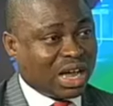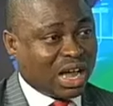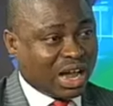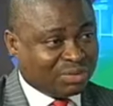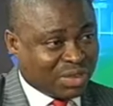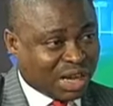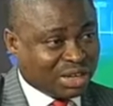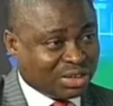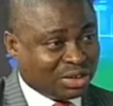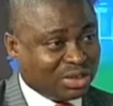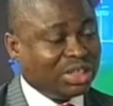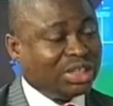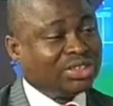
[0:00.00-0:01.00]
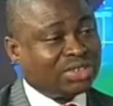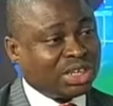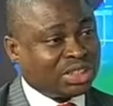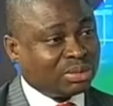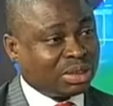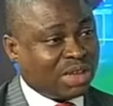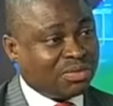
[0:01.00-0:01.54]
after, interest
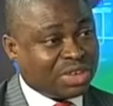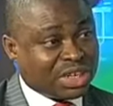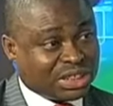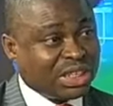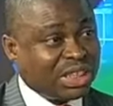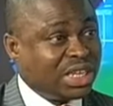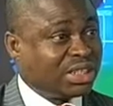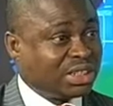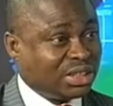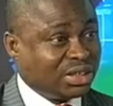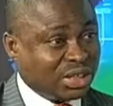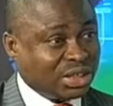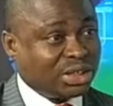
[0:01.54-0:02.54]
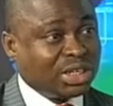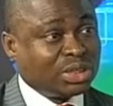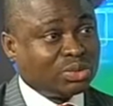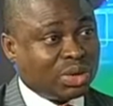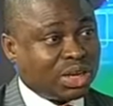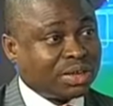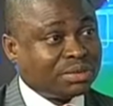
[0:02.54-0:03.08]
rates have risen this
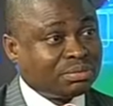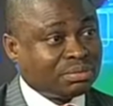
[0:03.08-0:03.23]
week.